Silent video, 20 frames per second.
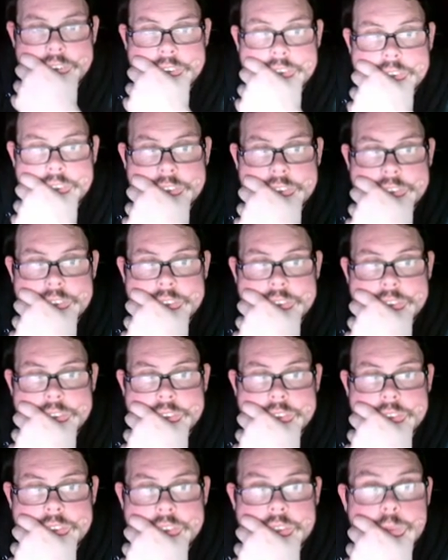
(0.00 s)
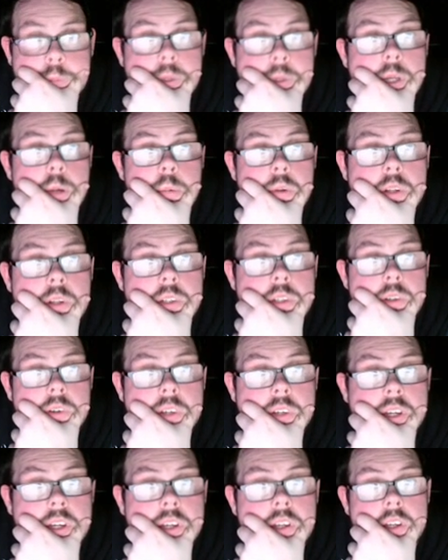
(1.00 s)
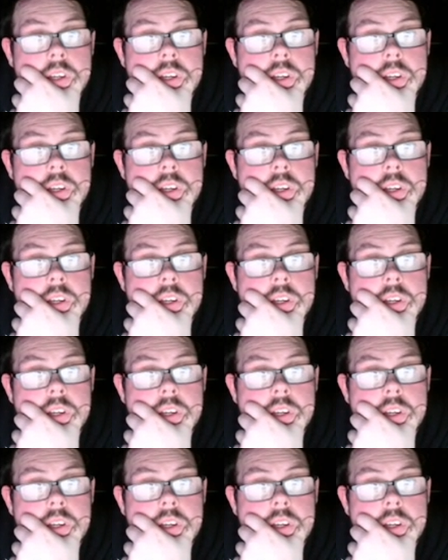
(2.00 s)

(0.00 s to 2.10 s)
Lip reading: going to be able to show you